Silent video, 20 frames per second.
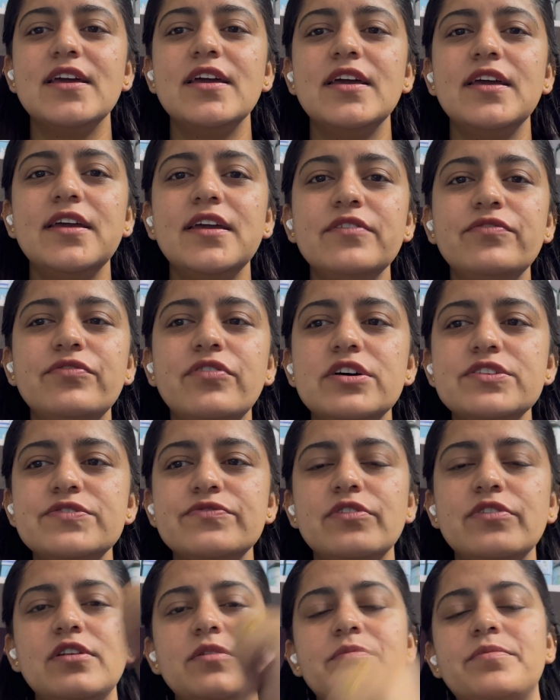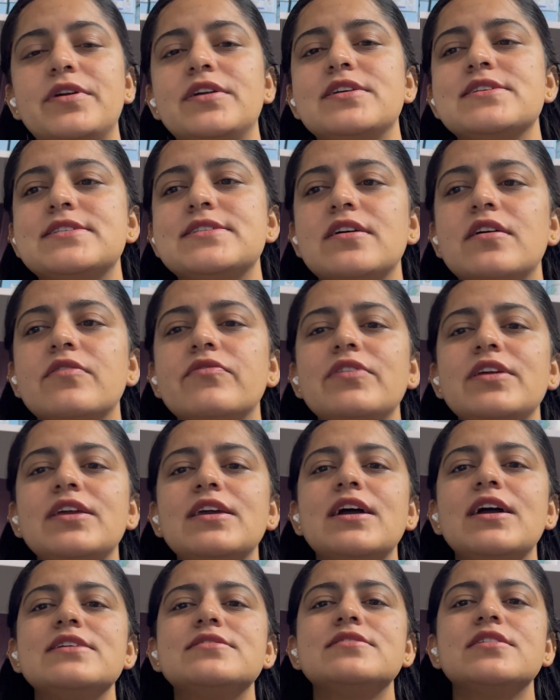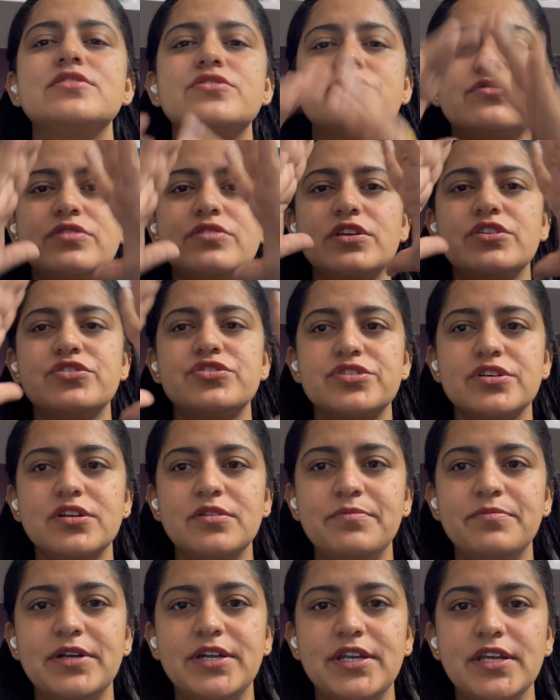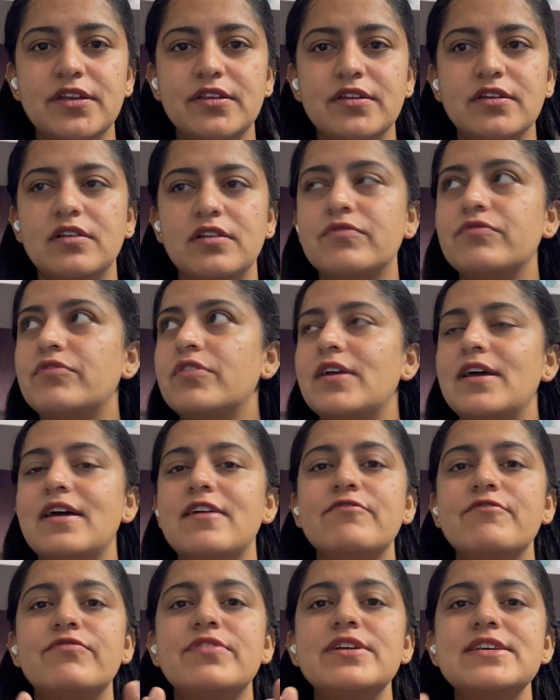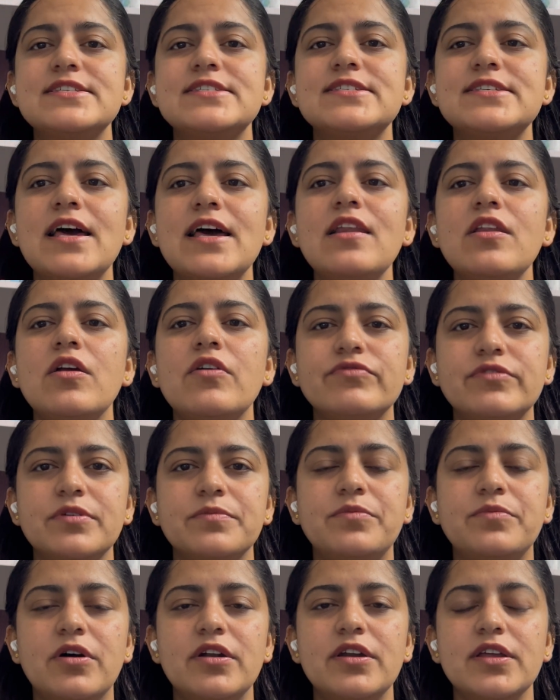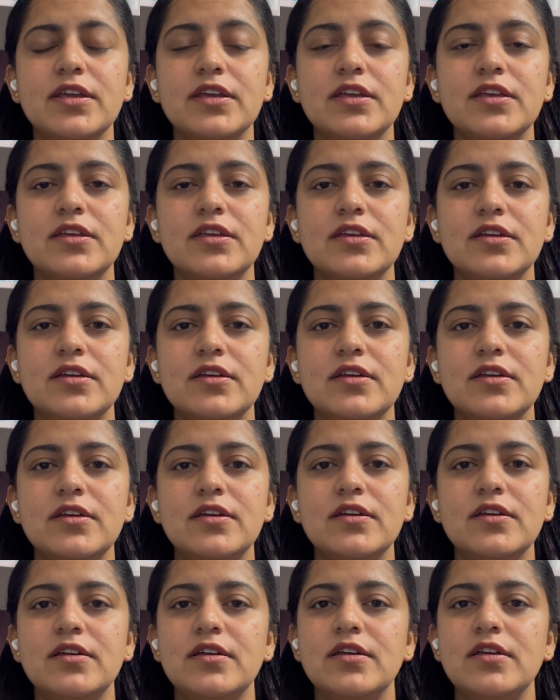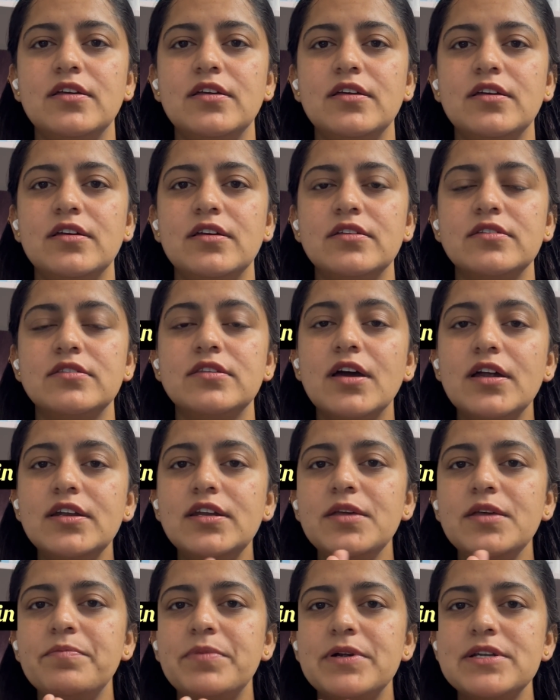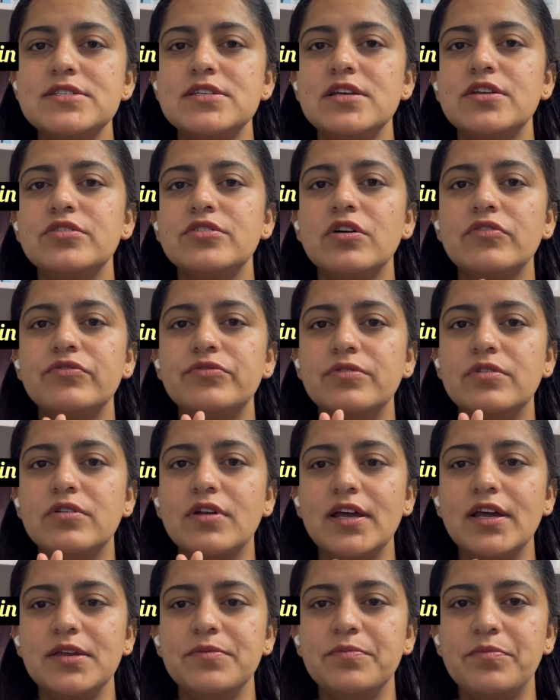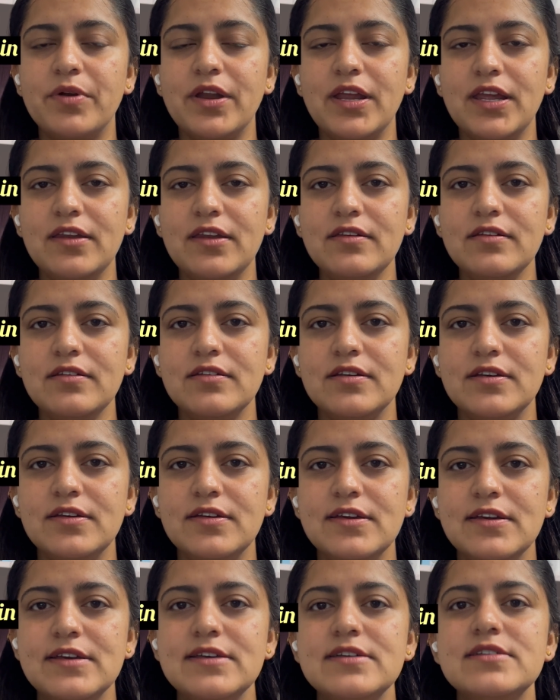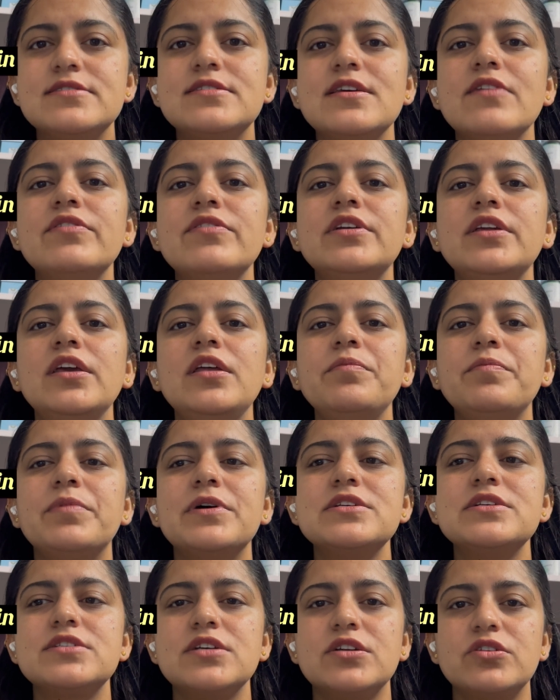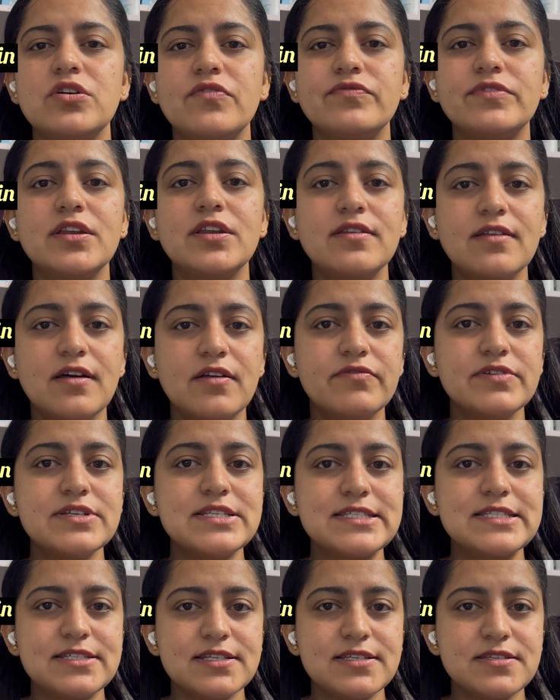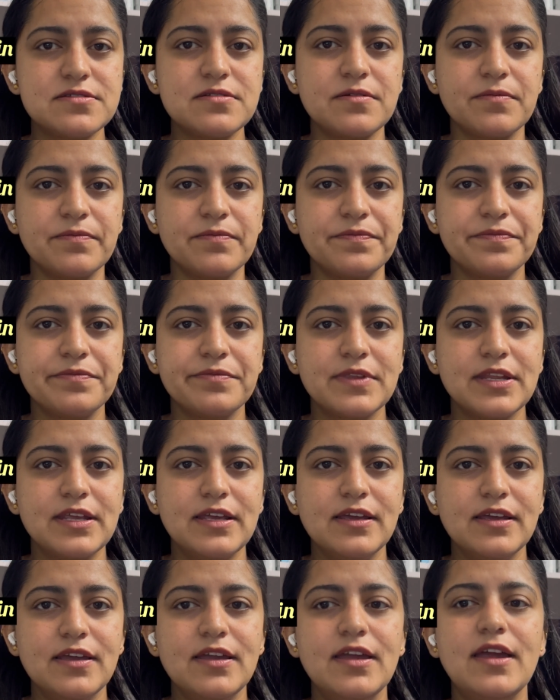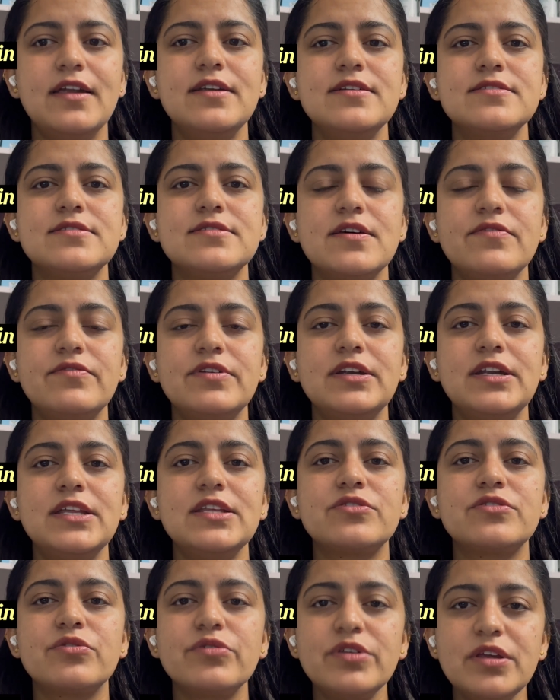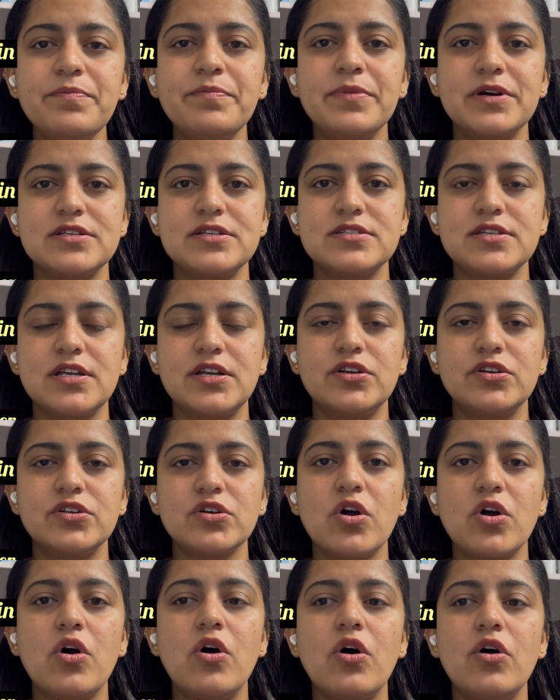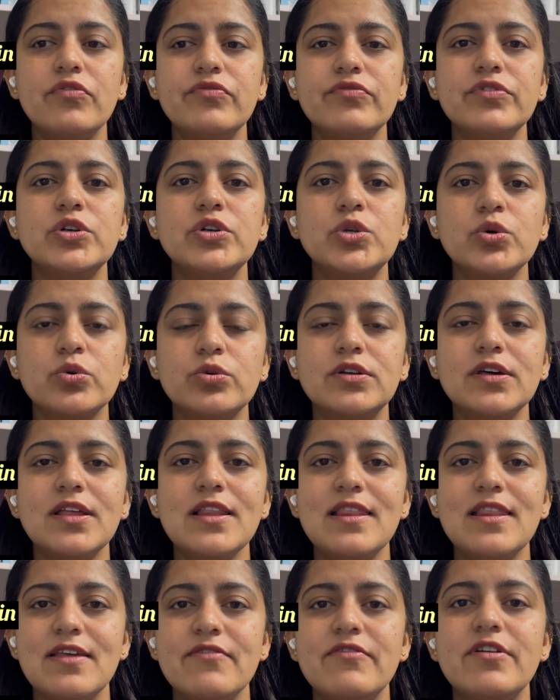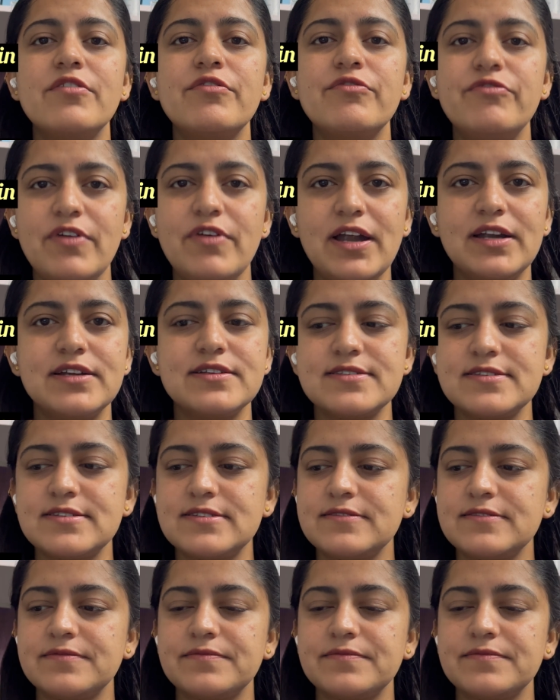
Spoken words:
A phospholipid serving as a structural material for every cell of the body. 30% of dry brain, 17% of the nervous system, and 73% of total liver fats.